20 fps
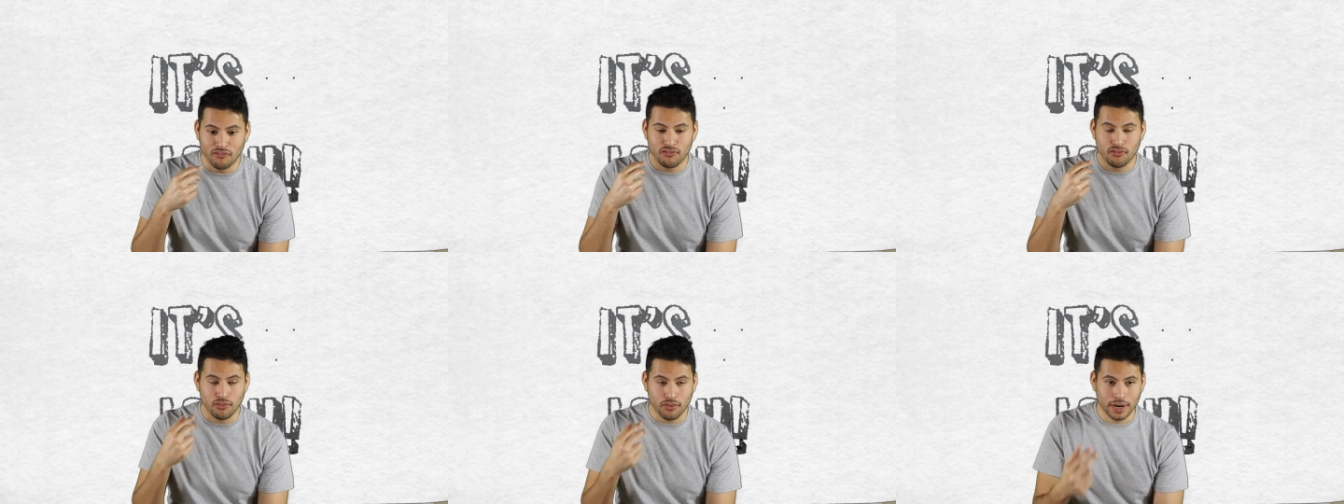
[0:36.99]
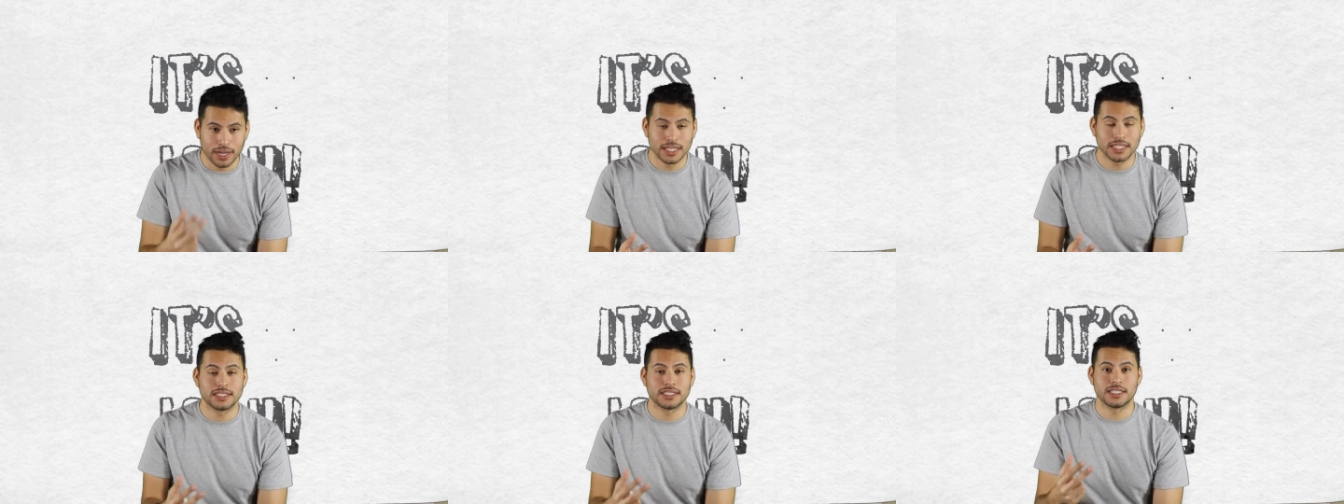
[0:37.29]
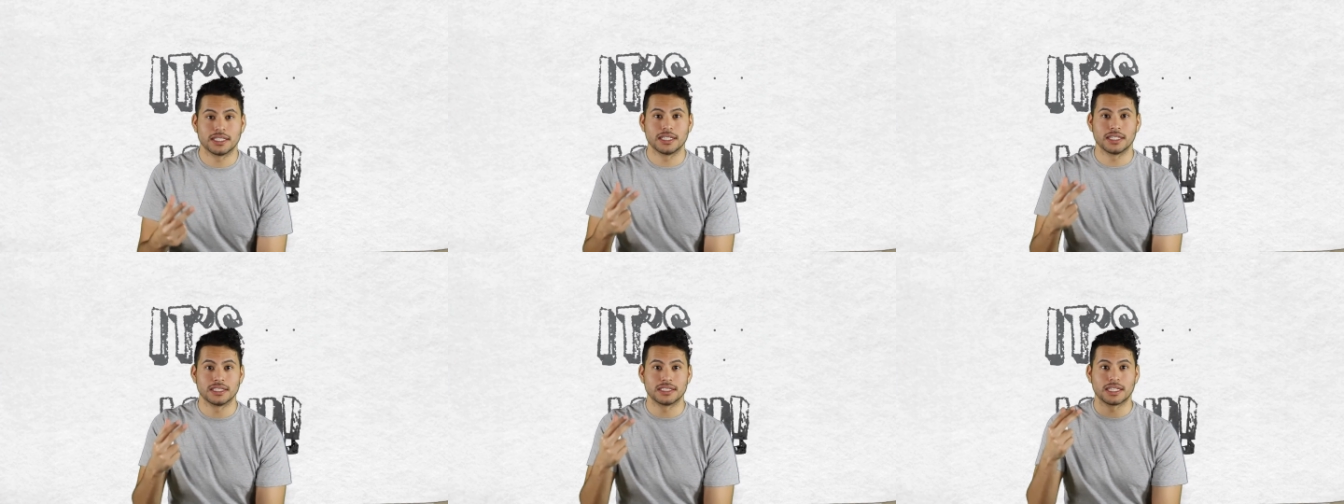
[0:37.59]

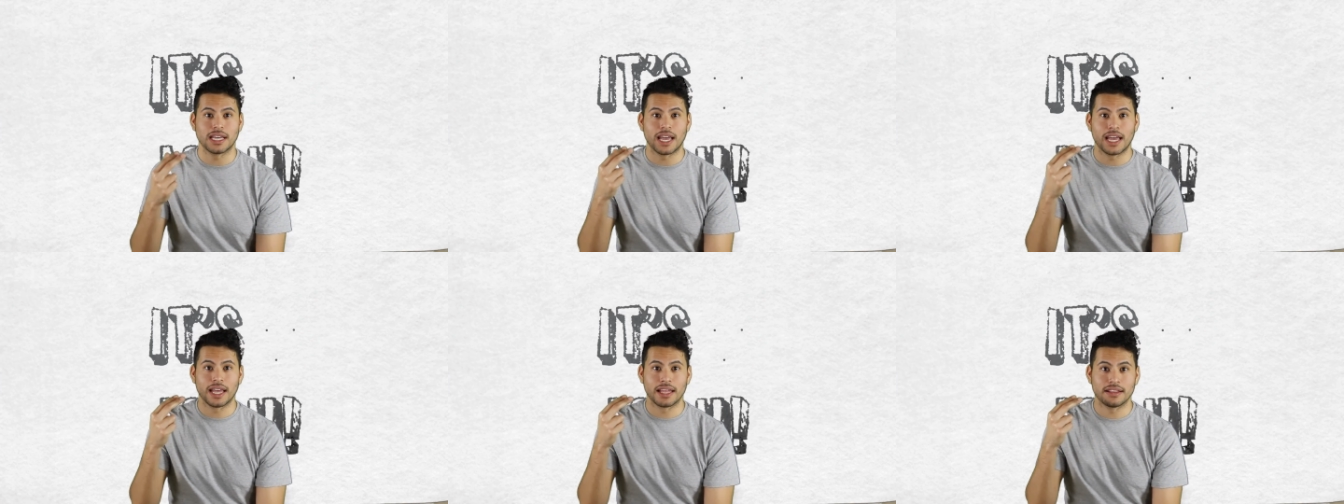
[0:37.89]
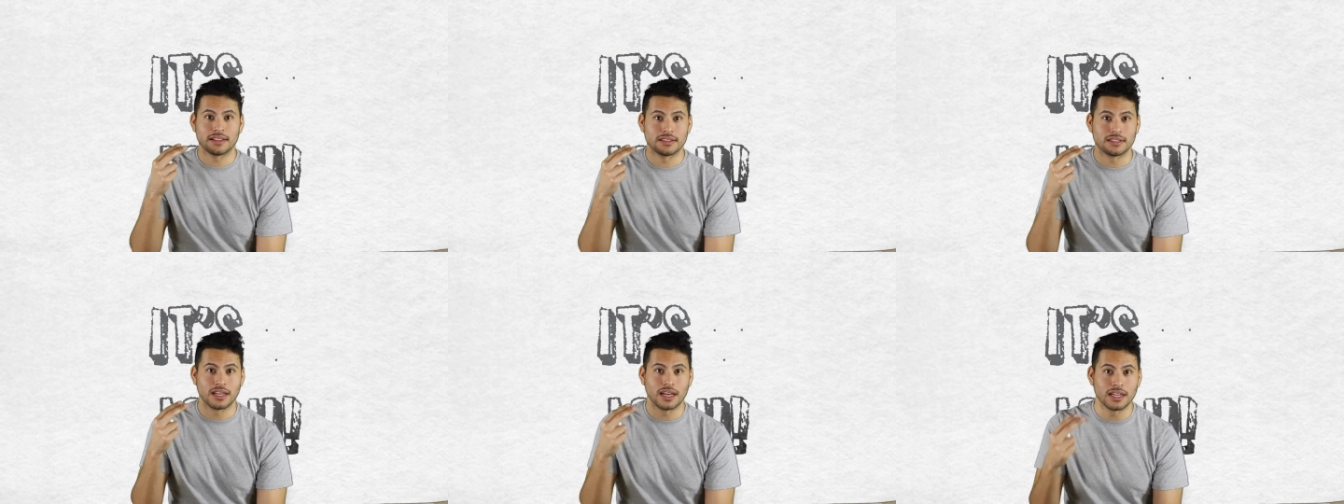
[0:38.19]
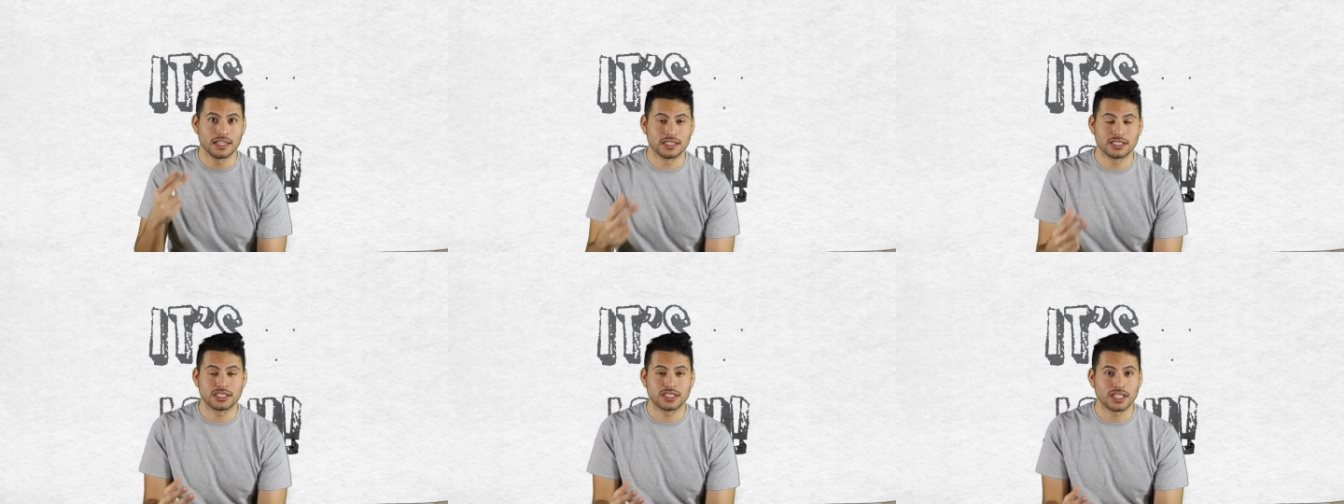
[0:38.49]
phrases
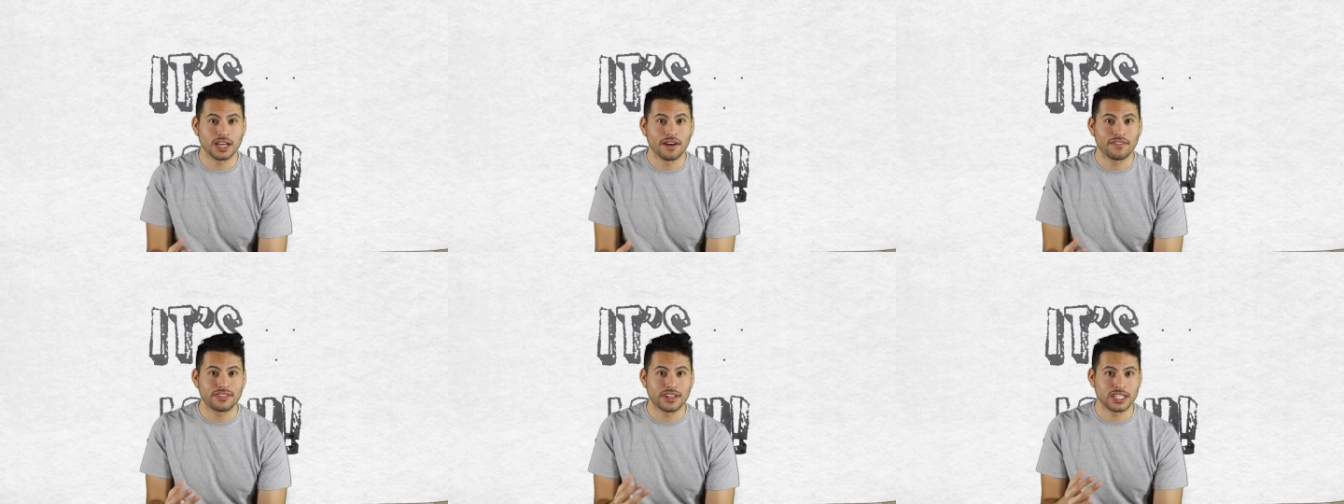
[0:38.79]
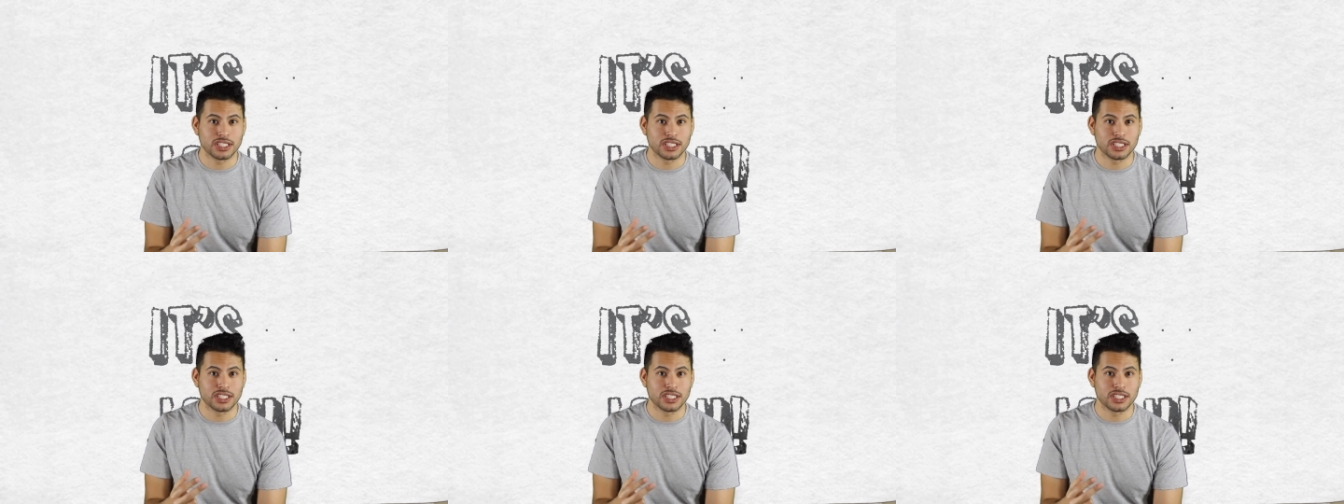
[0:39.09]
and stuff